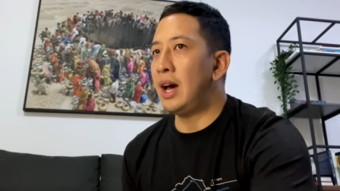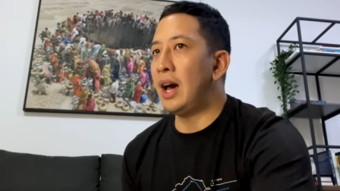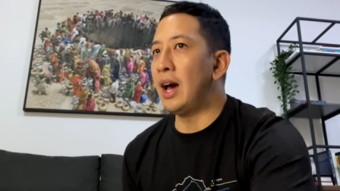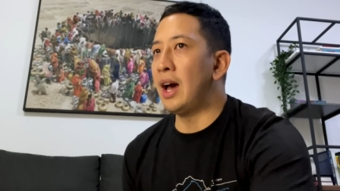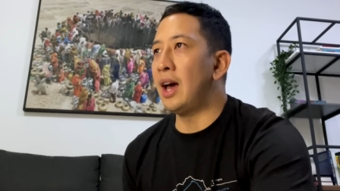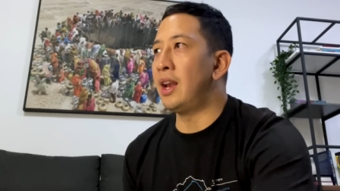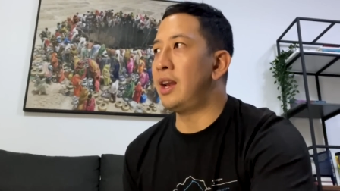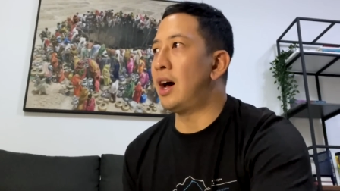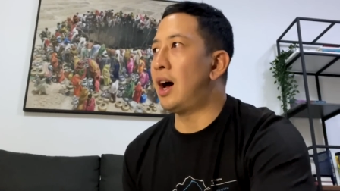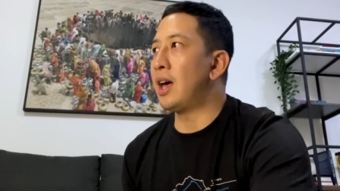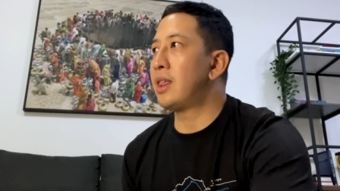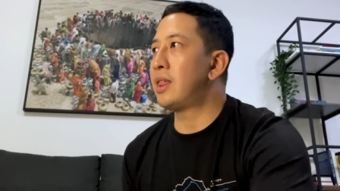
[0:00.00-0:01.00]
And
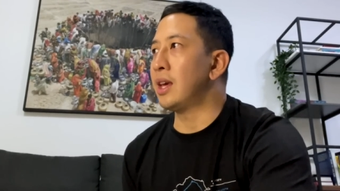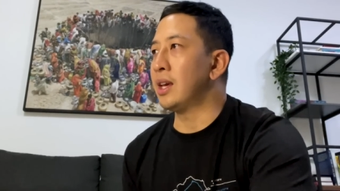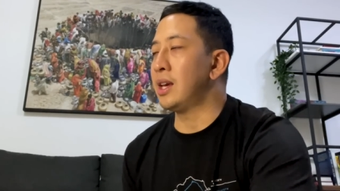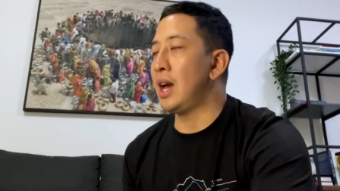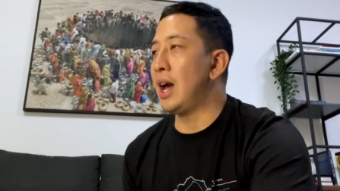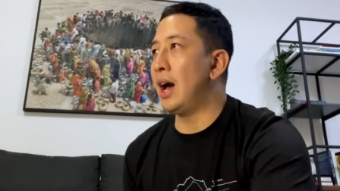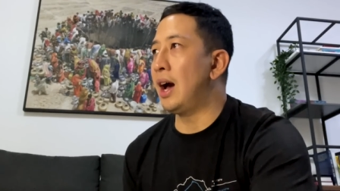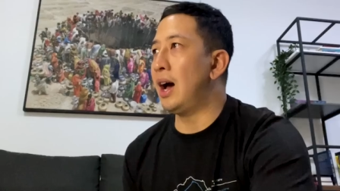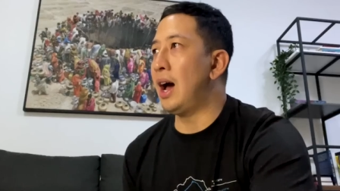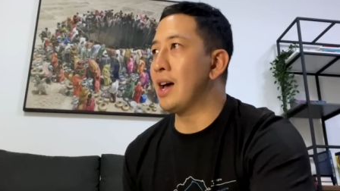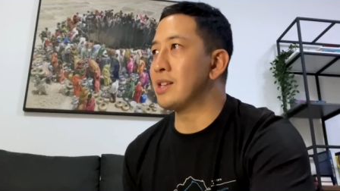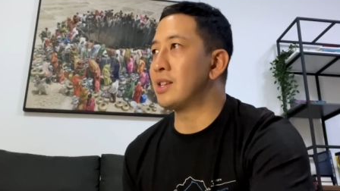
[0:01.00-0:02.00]
I think
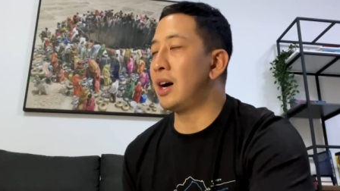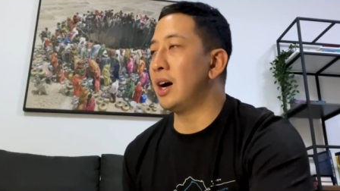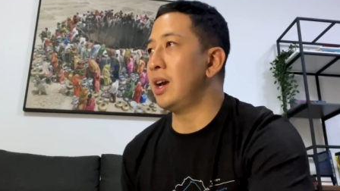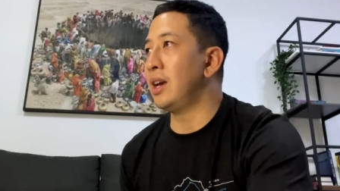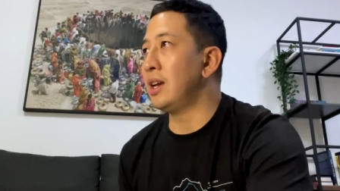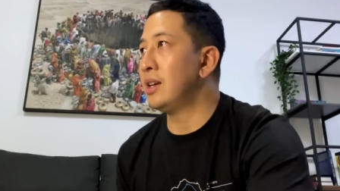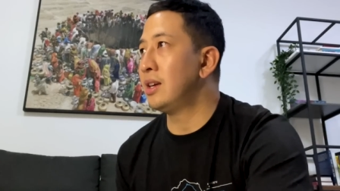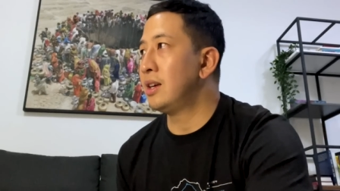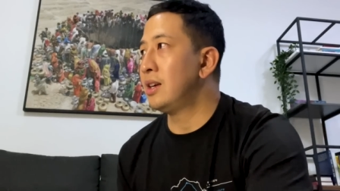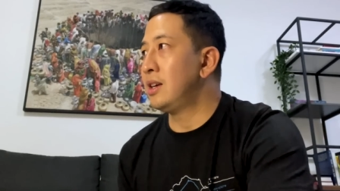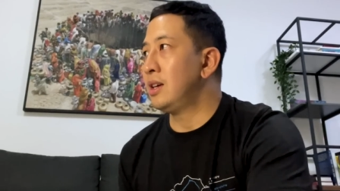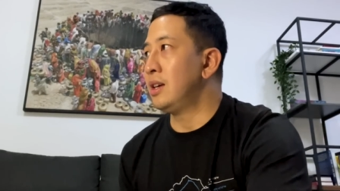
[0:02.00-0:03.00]
as I
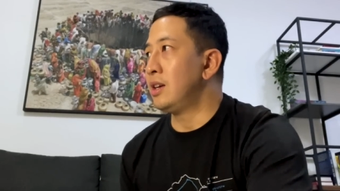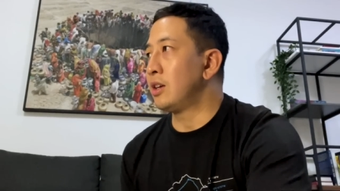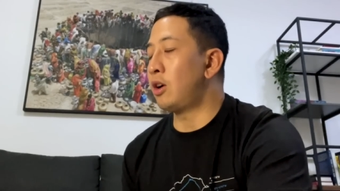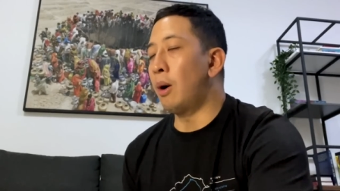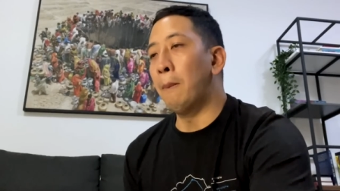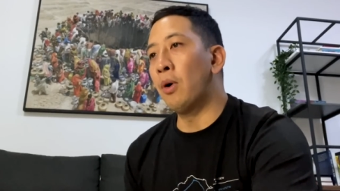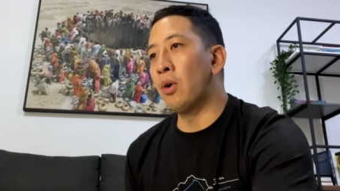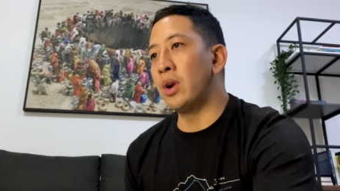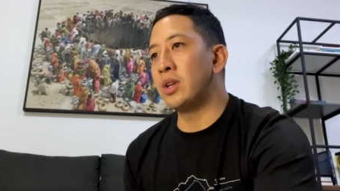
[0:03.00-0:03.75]
got more